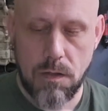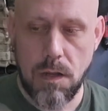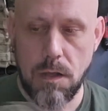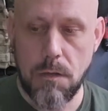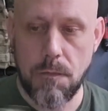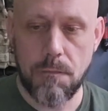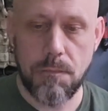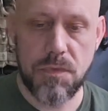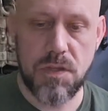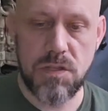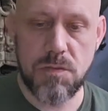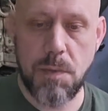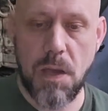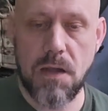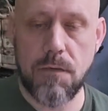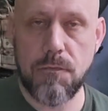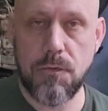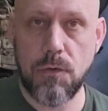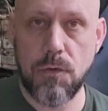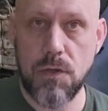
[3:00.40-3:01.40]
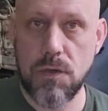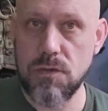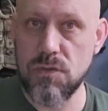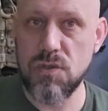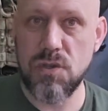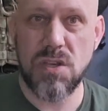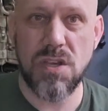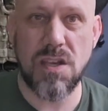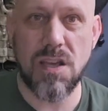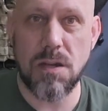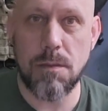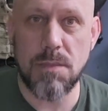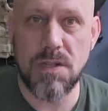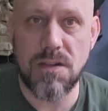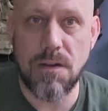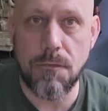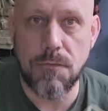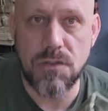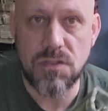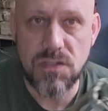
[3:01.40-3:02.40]
Now, these pad folios, you can get them in
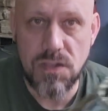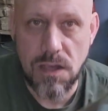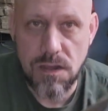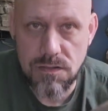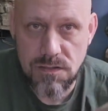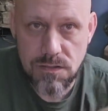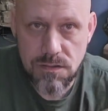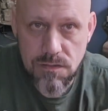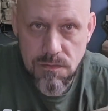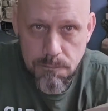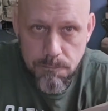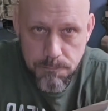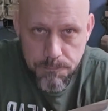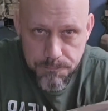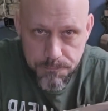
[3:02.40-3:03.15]
different sizes.